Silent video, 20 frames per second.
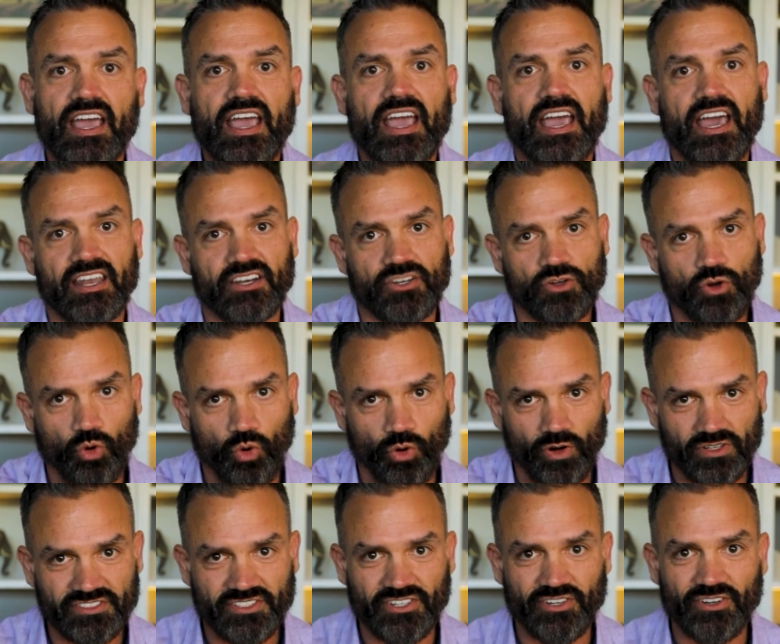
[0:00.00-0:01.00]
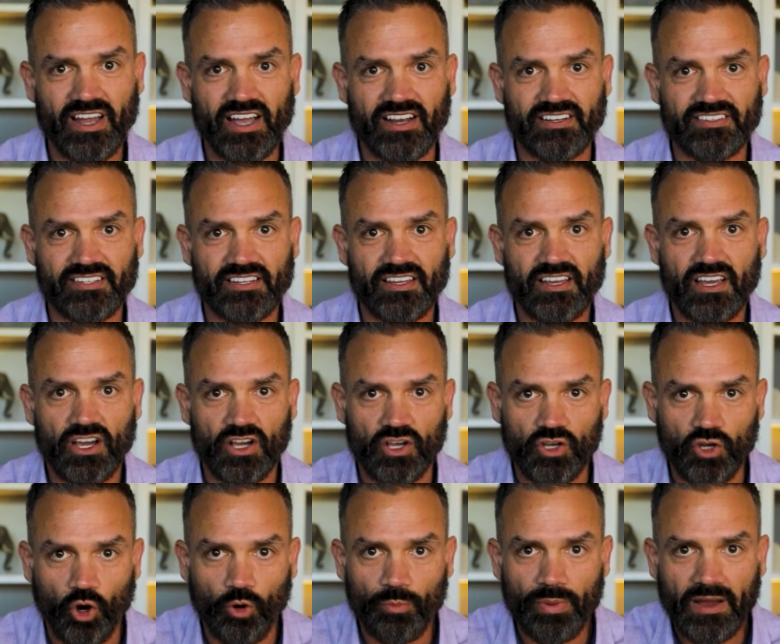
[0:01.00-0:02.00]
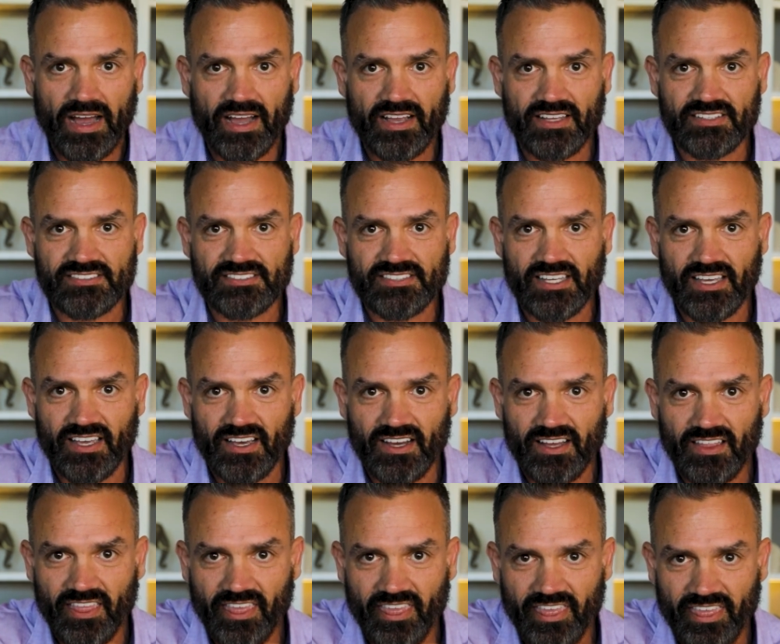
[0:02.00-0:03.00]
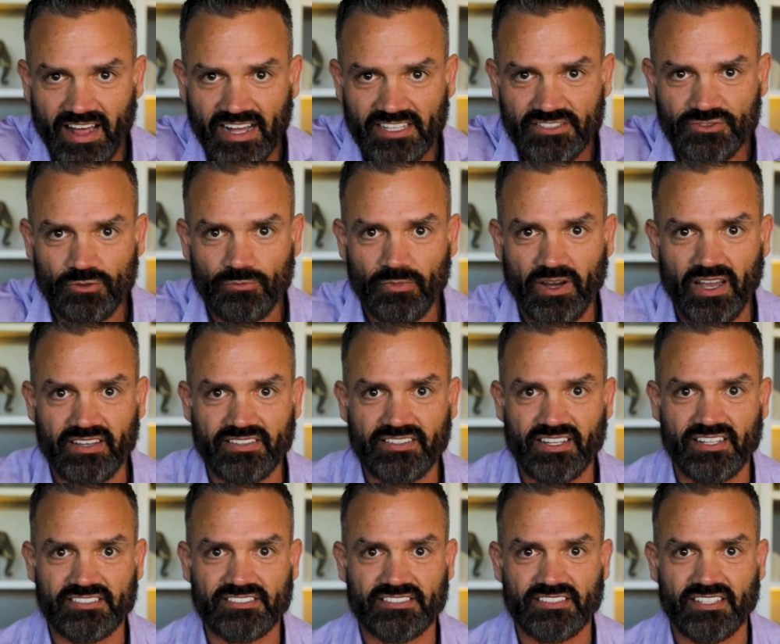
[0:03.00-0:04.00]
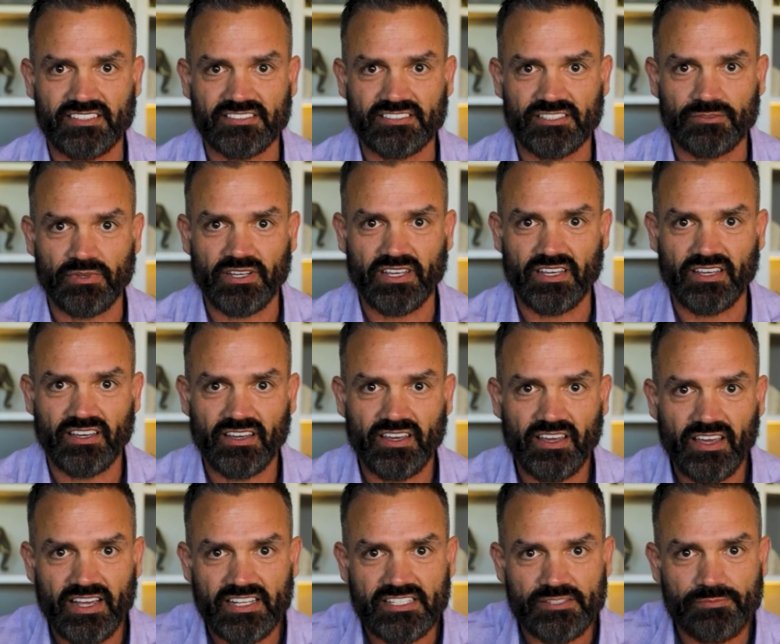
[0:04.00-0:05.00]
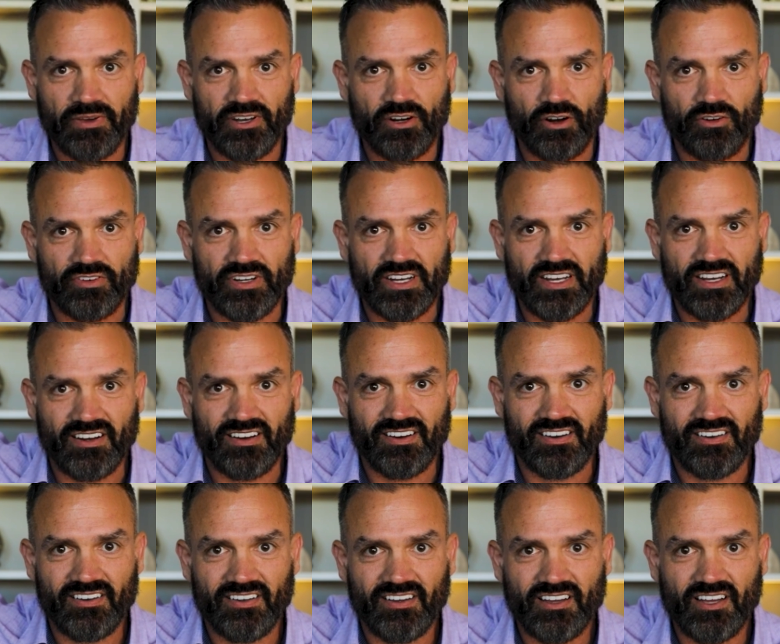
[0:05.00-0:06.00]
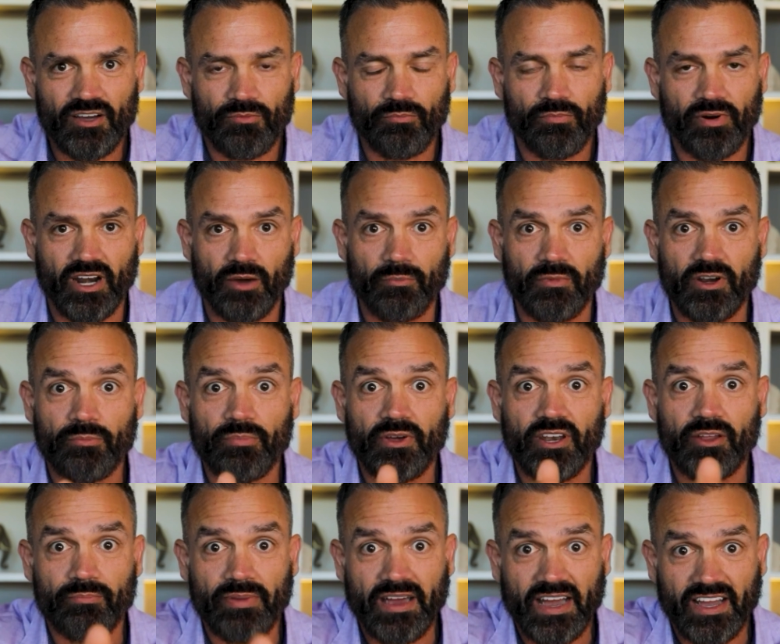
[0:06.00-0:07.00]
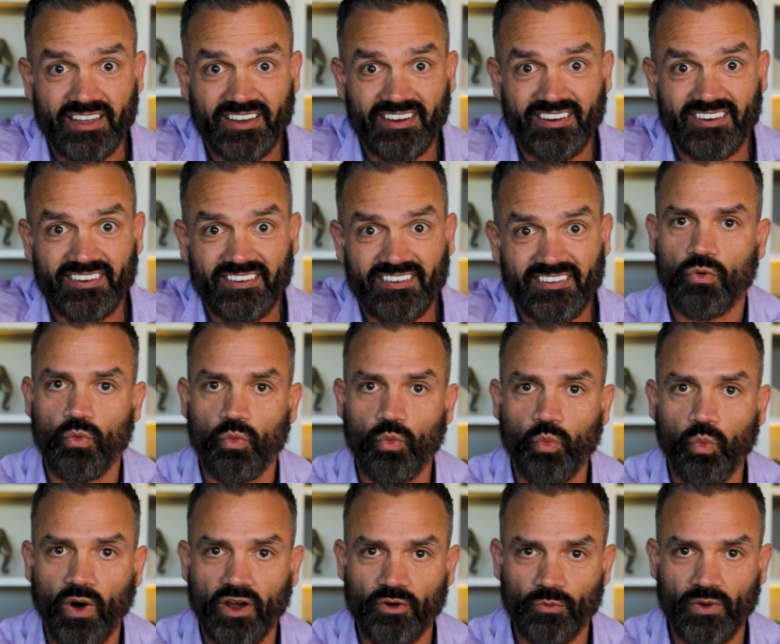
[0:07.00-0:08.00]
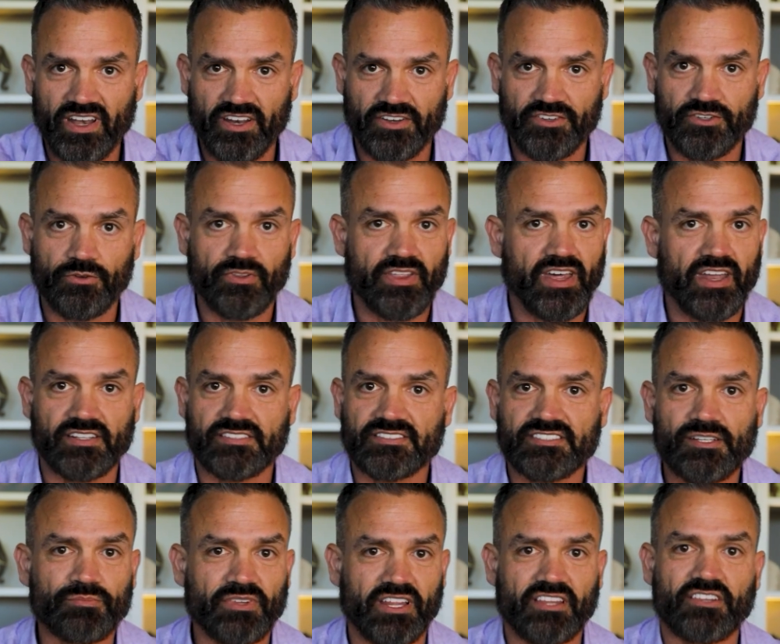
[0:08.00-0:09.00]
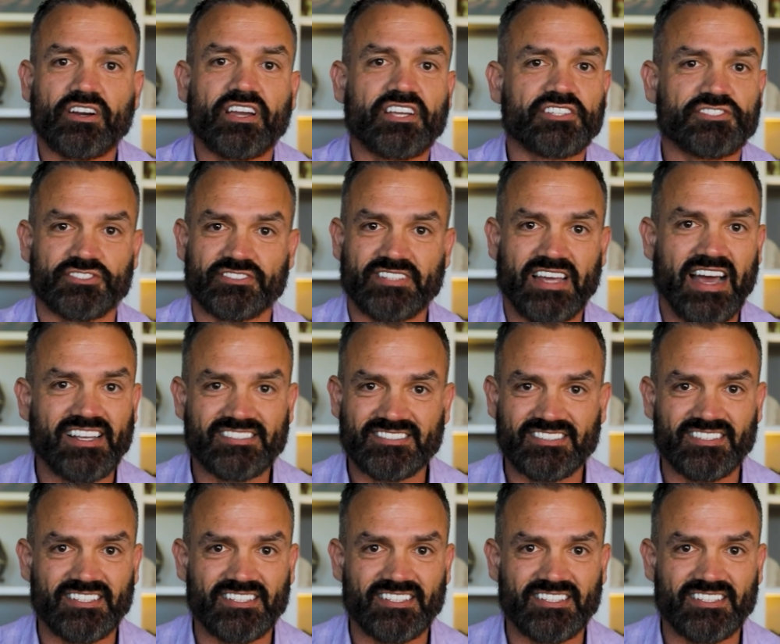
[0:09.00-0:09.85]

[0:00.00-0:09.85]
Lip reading: and course correct. Go back and say, that's where my attention needs to be. It's been over here, but I'm going to put it back here. One way to do that is simply look at your task